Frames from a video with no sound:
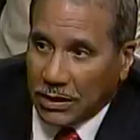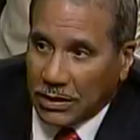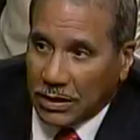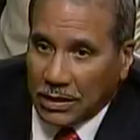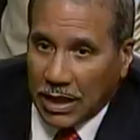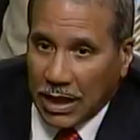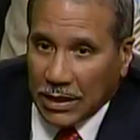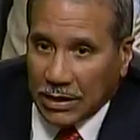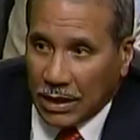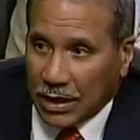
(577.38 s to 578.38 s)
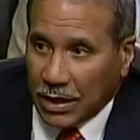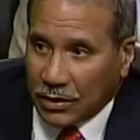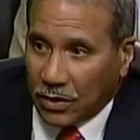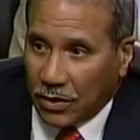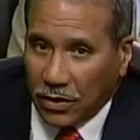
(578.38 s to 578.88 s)
designed to
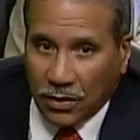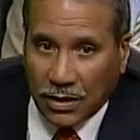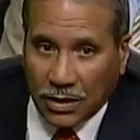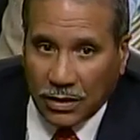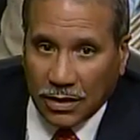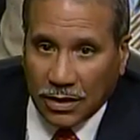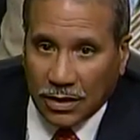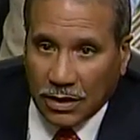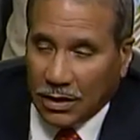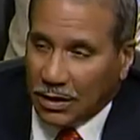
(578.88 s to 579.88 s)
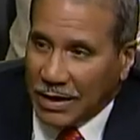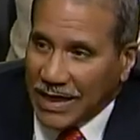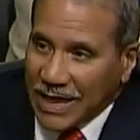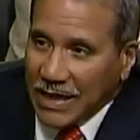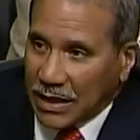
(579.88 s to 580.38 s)
collect all the
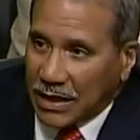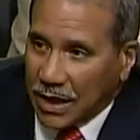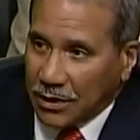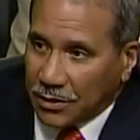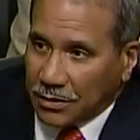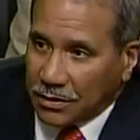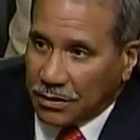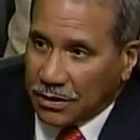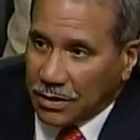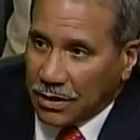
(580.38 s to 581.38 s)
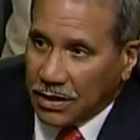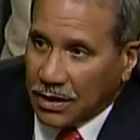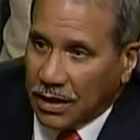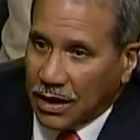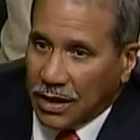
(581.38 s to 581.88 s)
indicators,
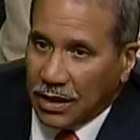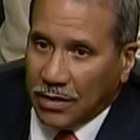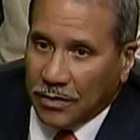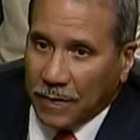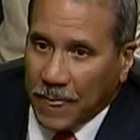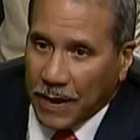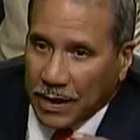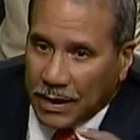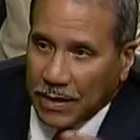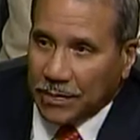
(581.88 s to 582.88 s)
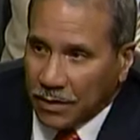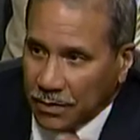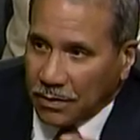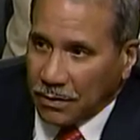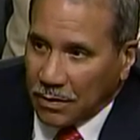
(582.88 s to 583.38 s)
keep
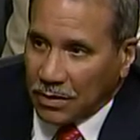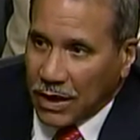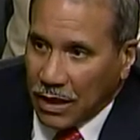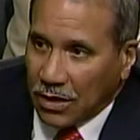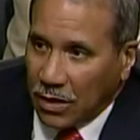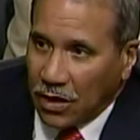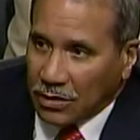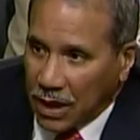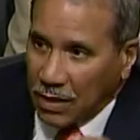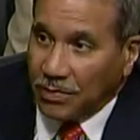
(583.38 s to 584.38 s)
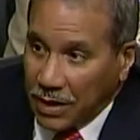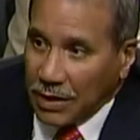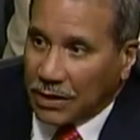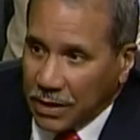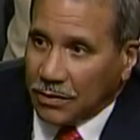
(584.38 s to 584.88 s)
them cataloged,
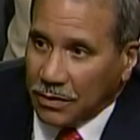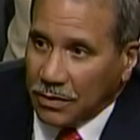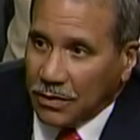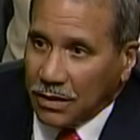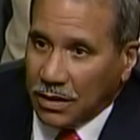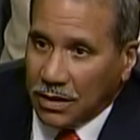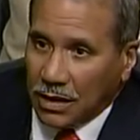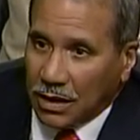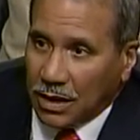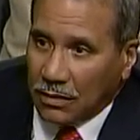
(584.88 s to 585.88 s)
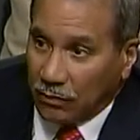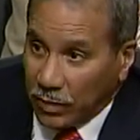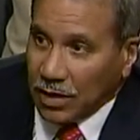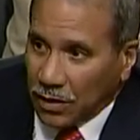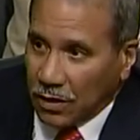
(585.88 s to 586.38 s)
update them
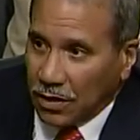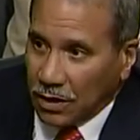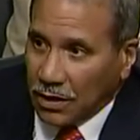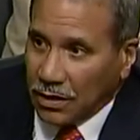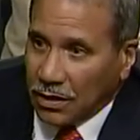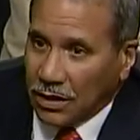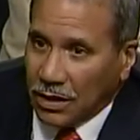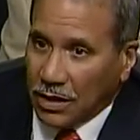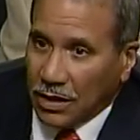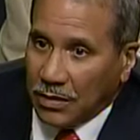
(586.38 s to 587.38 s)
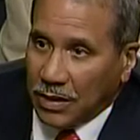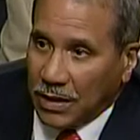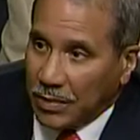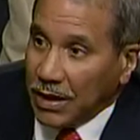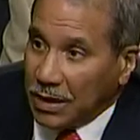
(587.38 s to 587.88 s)
regularly,
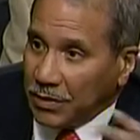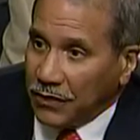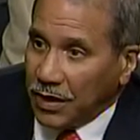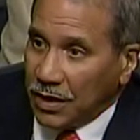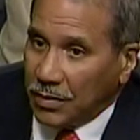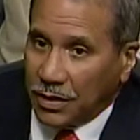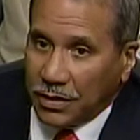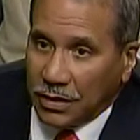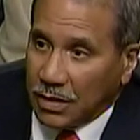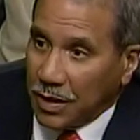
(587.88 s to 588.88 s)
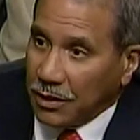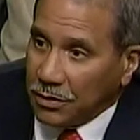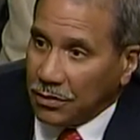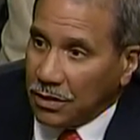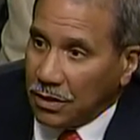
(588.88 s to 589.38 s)
and make them available to
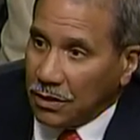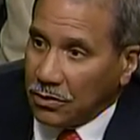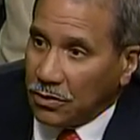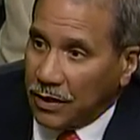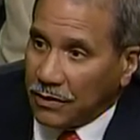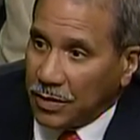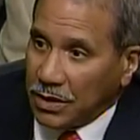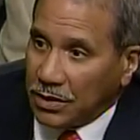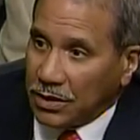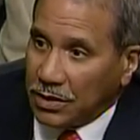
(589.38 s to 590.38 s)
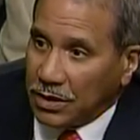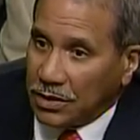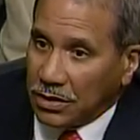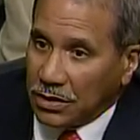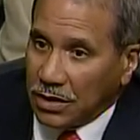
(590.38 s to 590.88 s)
commanders and those who have to make
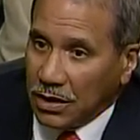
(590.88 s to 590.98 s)
decisions.